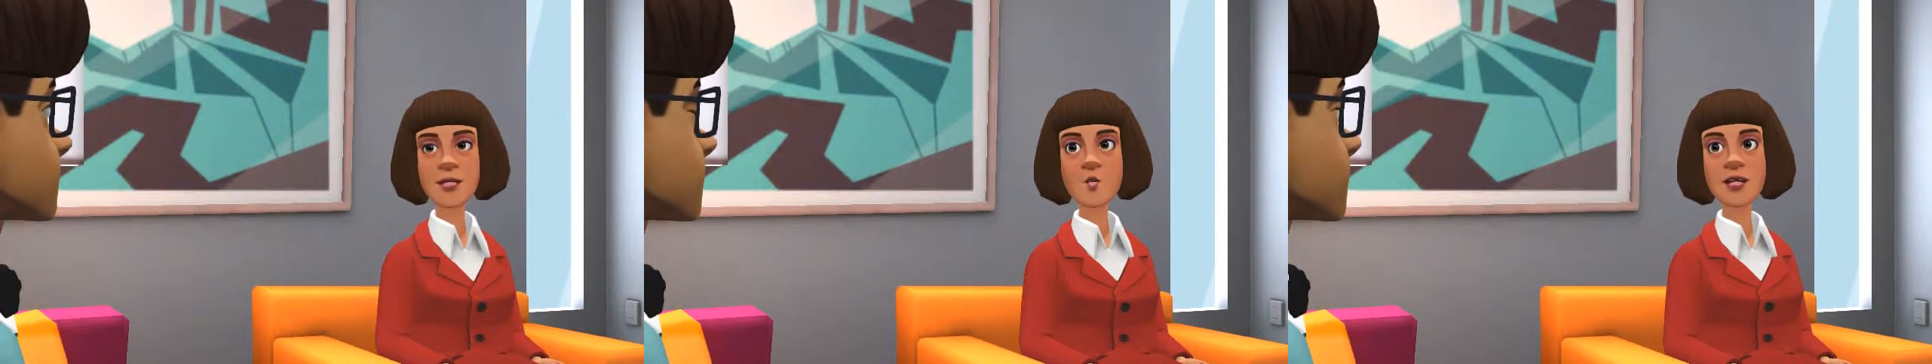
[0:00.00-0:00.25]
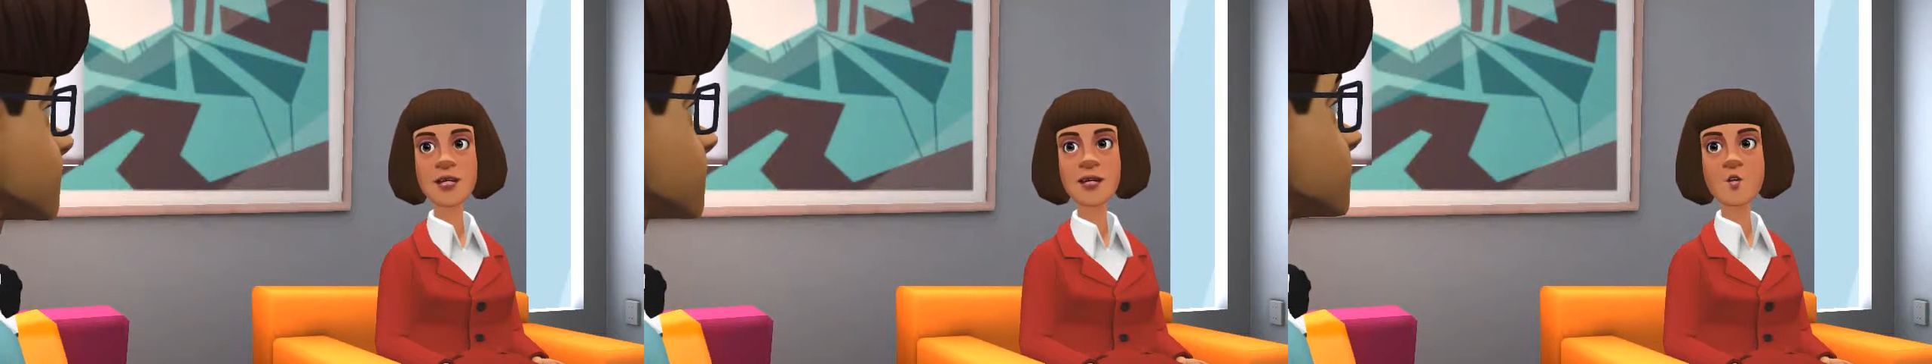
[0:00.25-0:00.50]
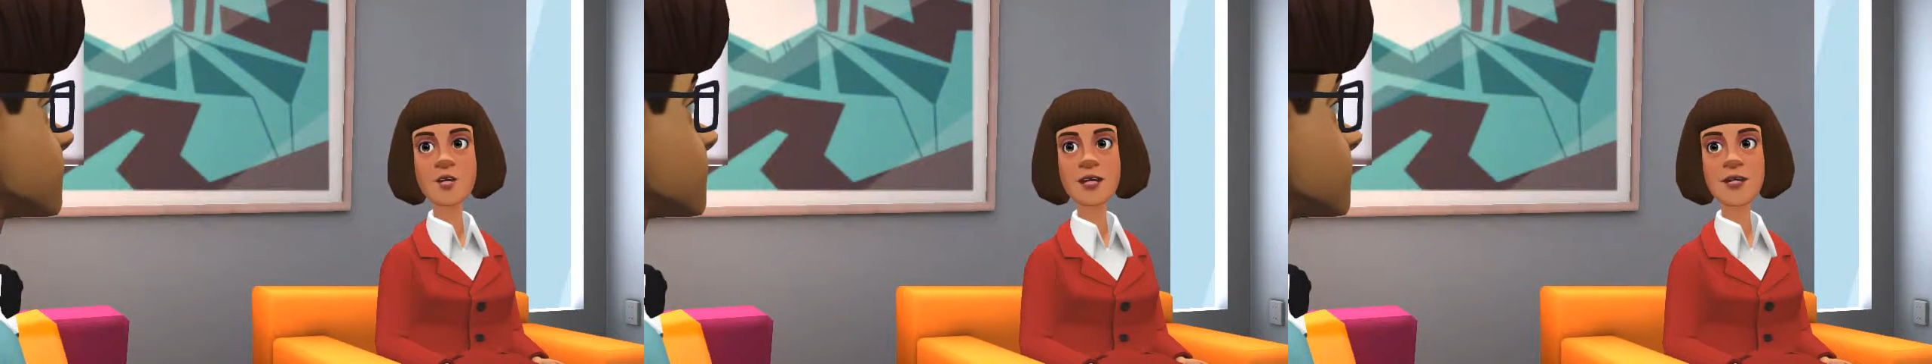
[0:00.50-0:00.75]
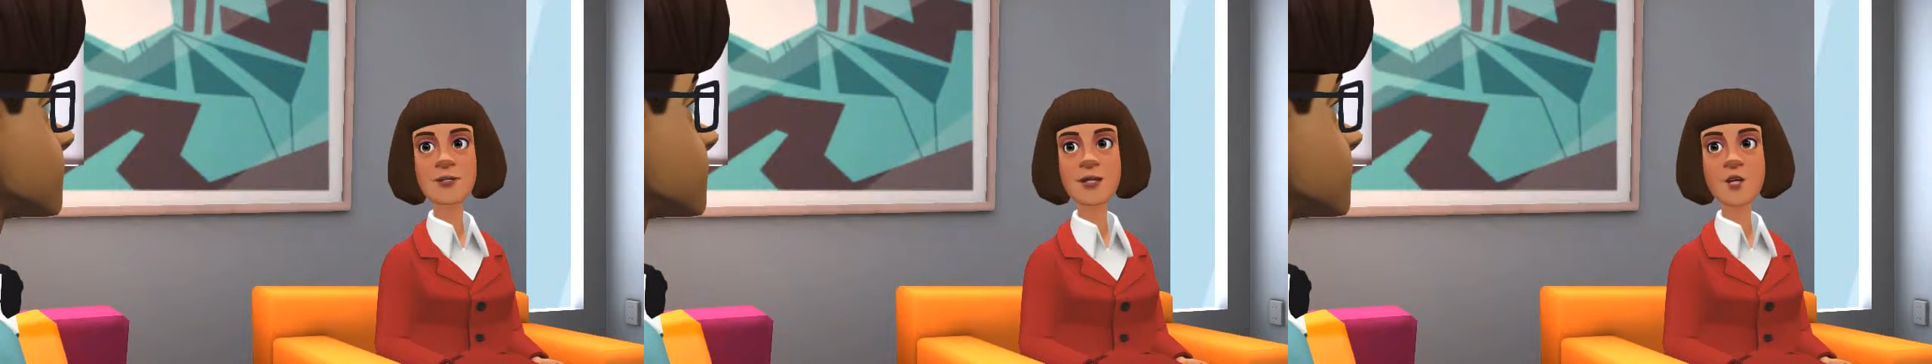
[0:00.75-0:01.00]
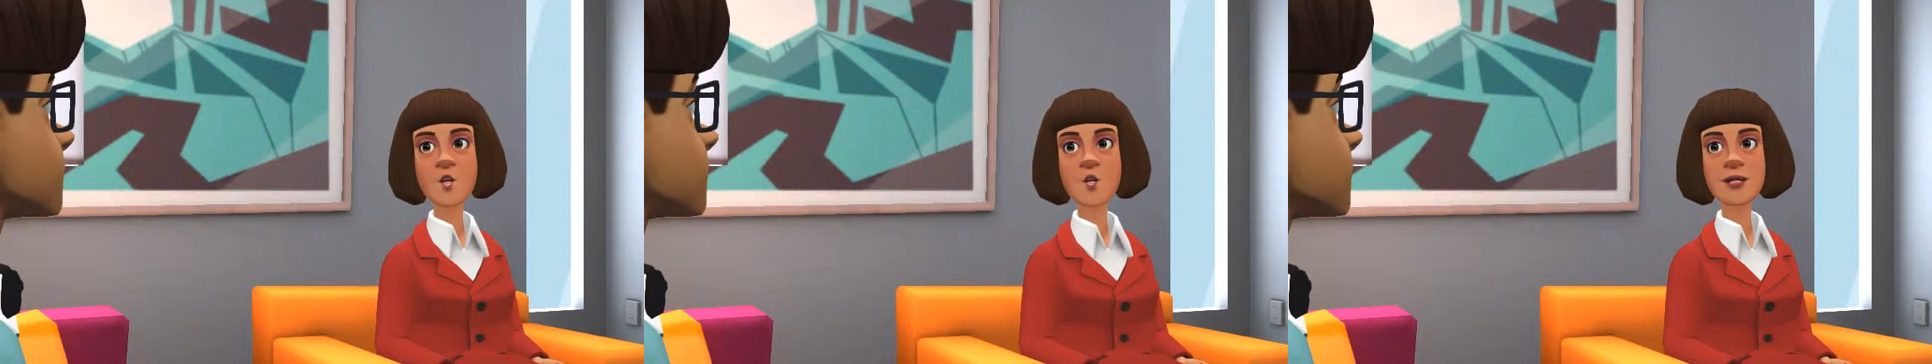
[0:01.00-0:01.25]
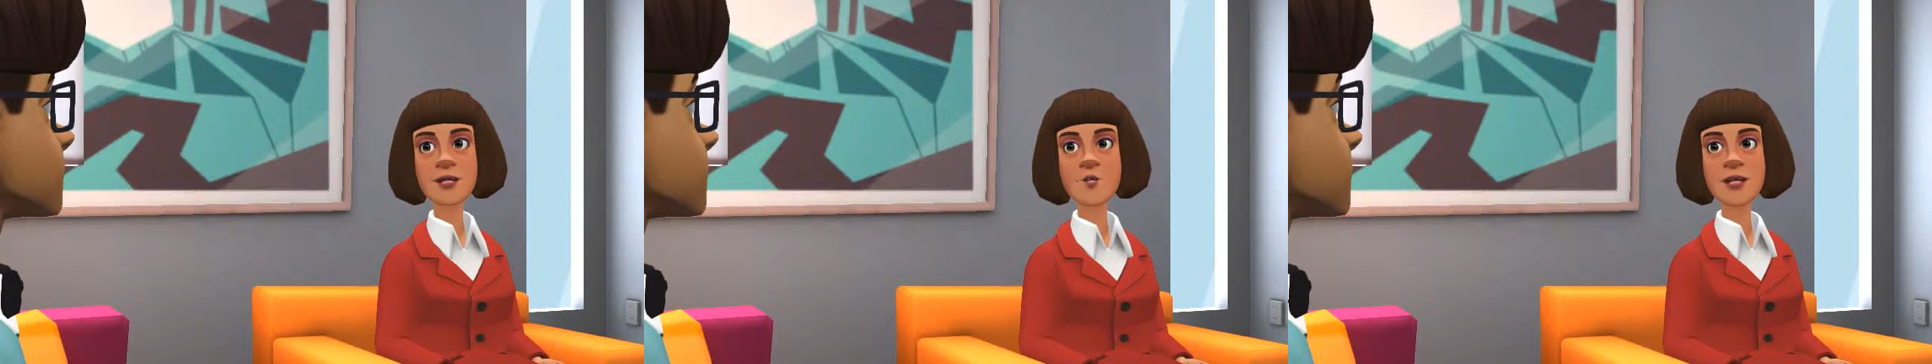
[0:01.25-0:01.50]
one-to-one and
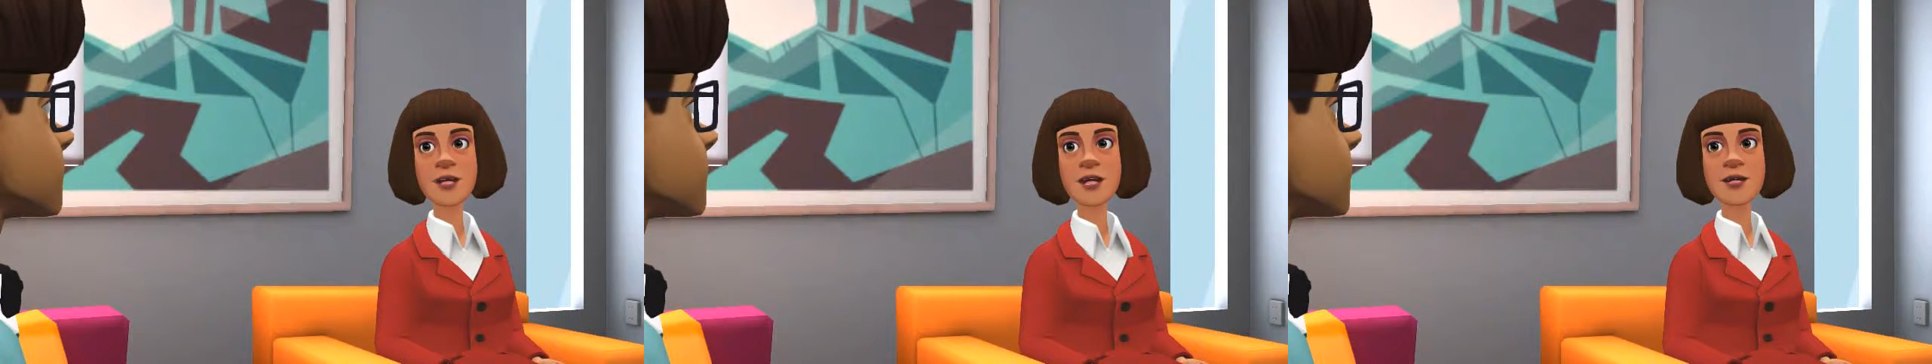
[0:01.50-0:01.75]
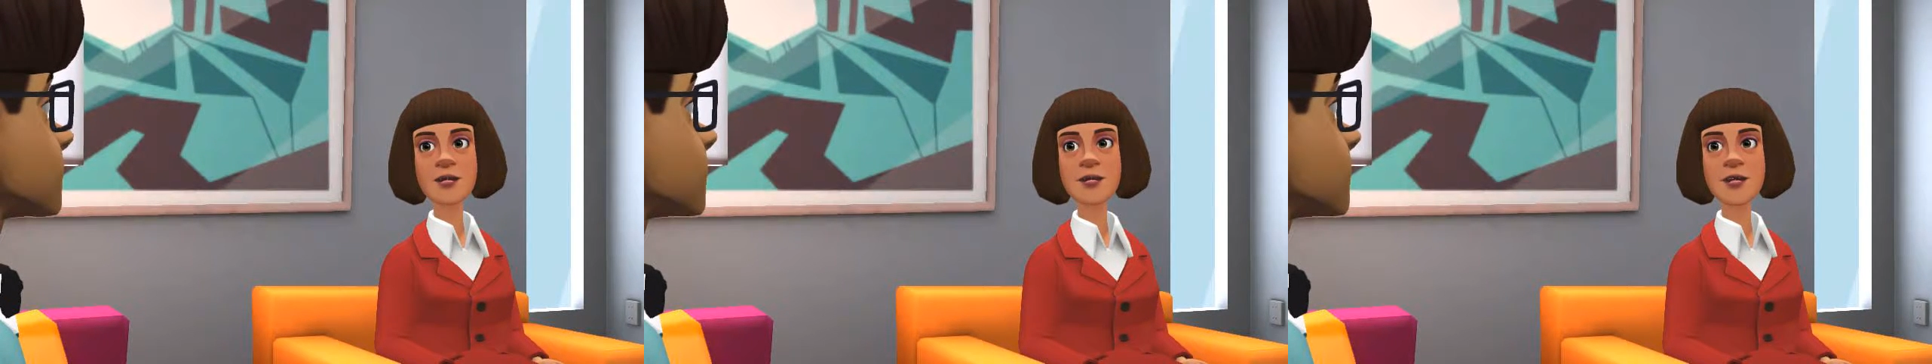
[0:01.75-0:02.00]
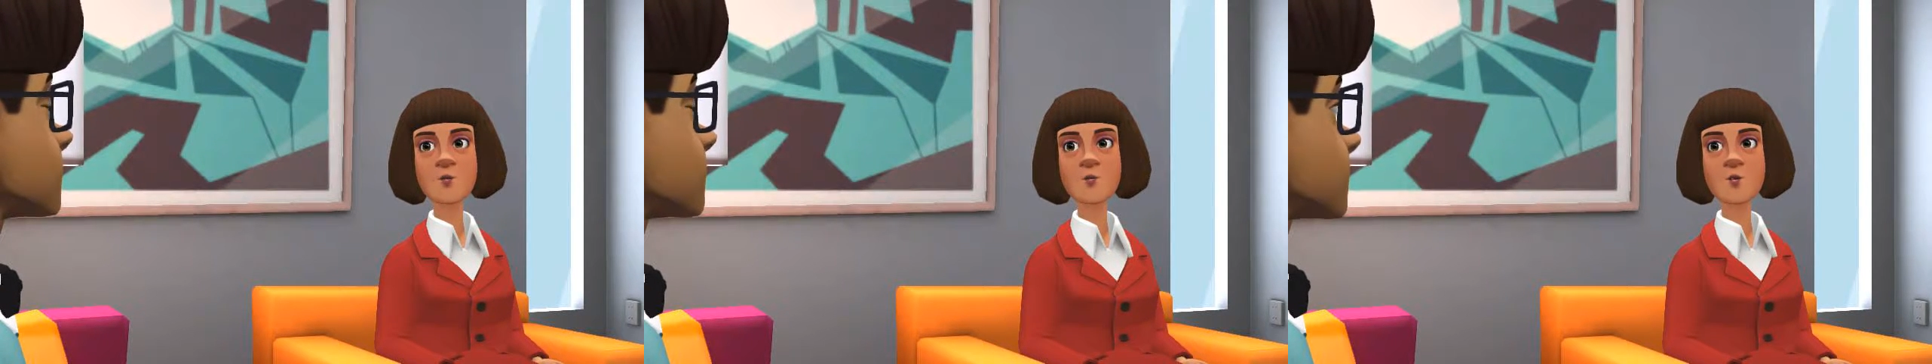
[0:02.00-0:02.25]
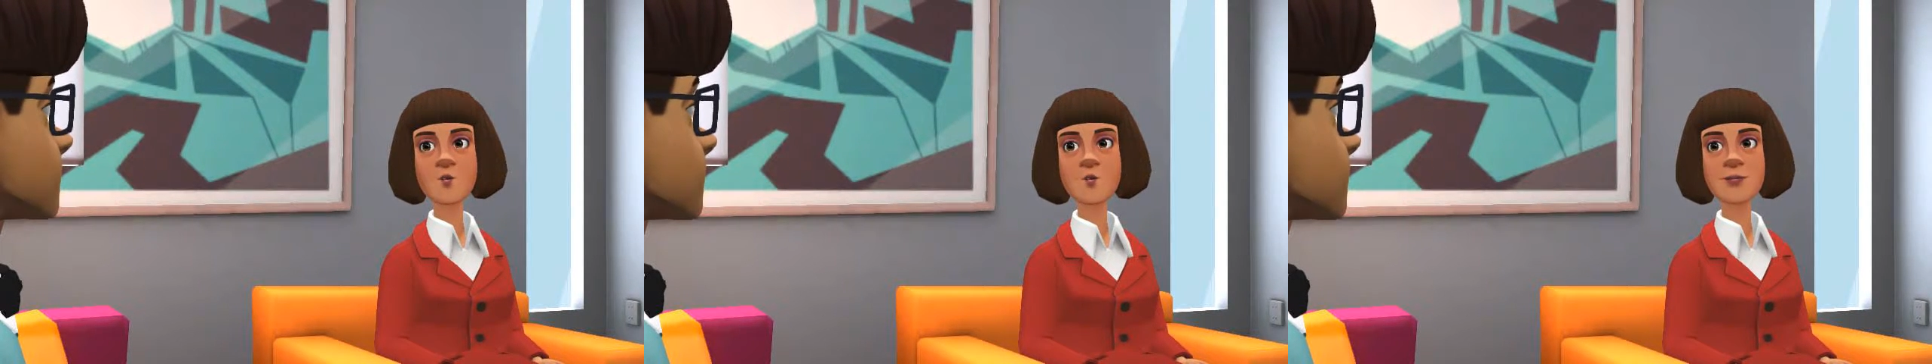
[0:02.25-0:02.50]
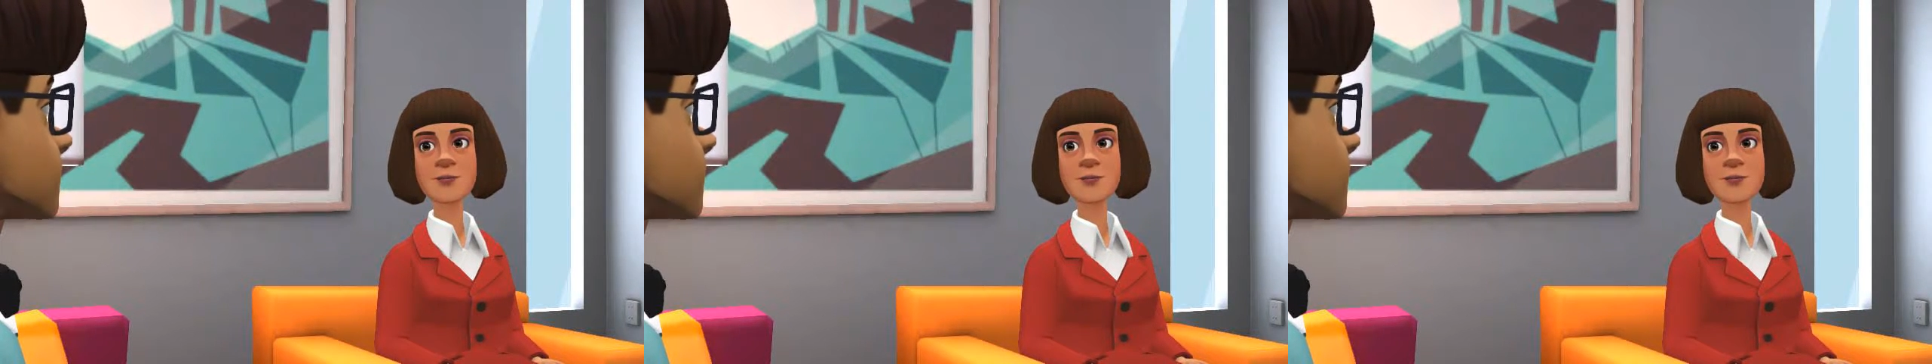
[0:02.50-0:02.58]
BYOD classrooms?